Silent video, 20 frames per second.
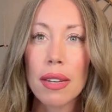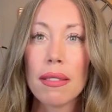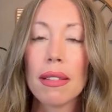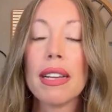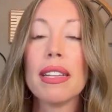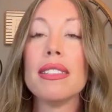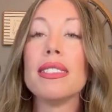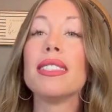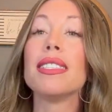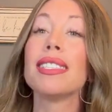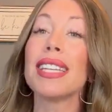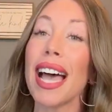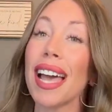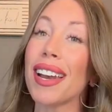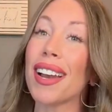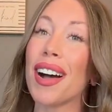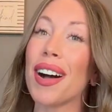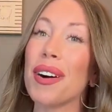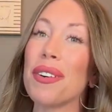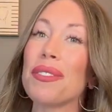Instead
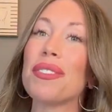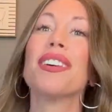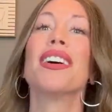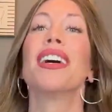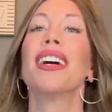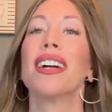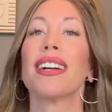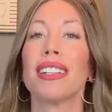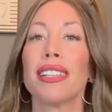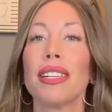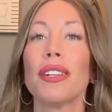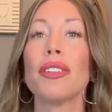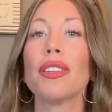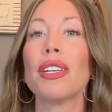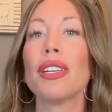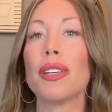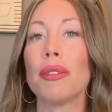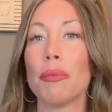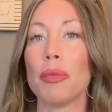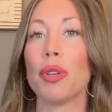of clearly
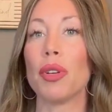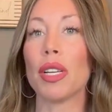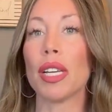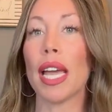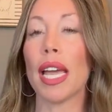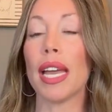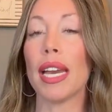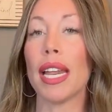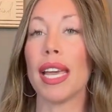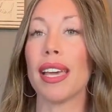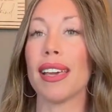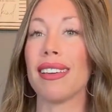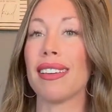communicating,